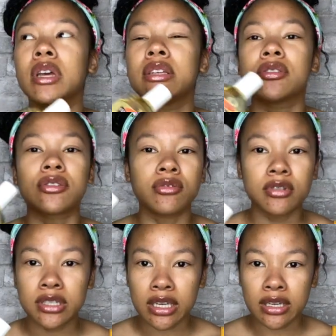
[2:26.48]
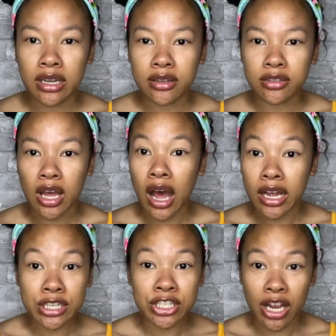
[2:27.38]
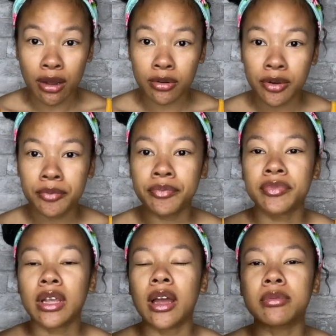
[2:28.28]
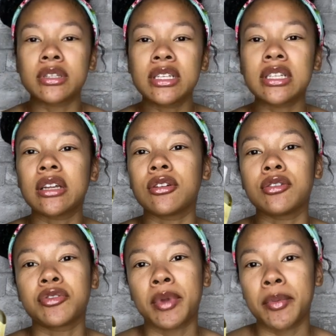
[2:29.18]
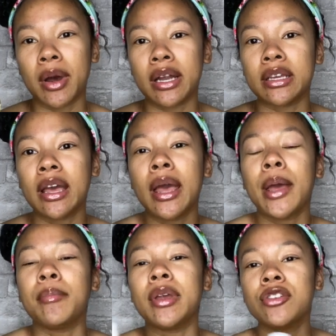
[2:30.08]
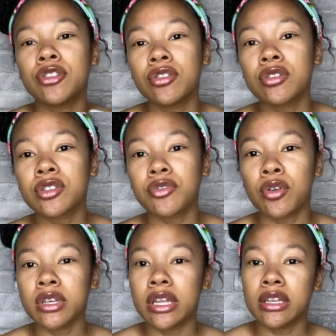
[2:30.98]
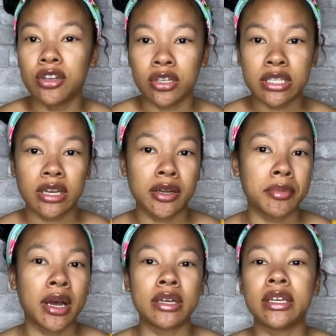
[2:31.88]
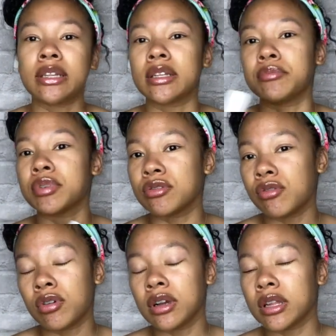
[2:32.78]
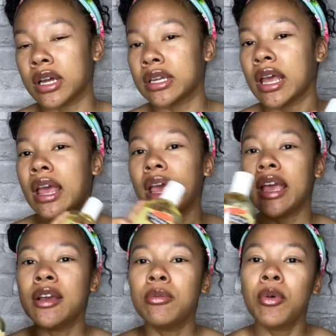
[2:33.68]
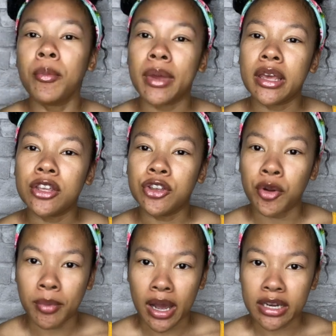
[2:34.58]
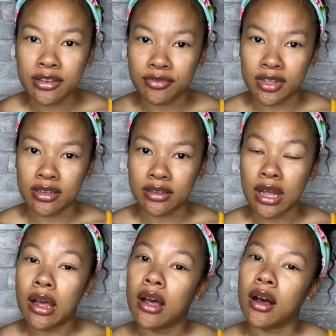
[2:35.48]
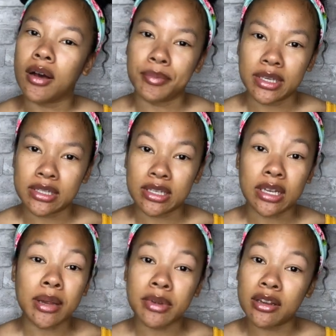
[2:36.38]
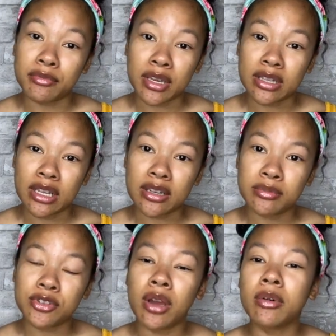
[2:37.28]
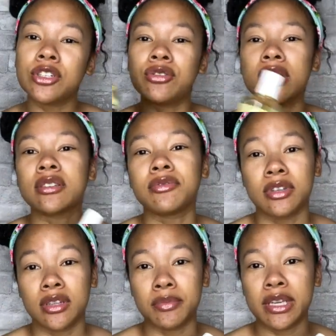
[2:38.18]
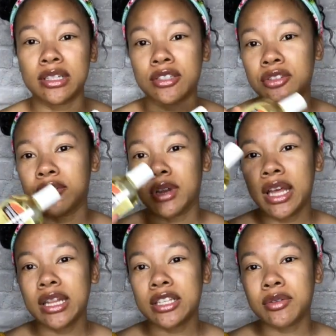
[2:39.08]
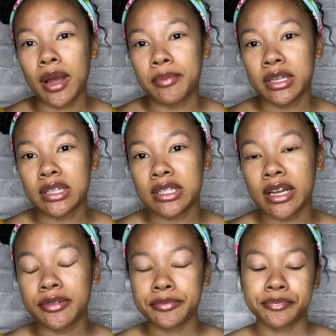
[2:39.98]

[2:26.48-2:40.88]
as soon as I get out of this hot shower, I put this on all over my body. Make sure you're exfoliating your entire body and then put the oil on. It will make your body feel amazing. And I'm not even making that up. So I want you guys to feel amazing too. And that's why I picked this out.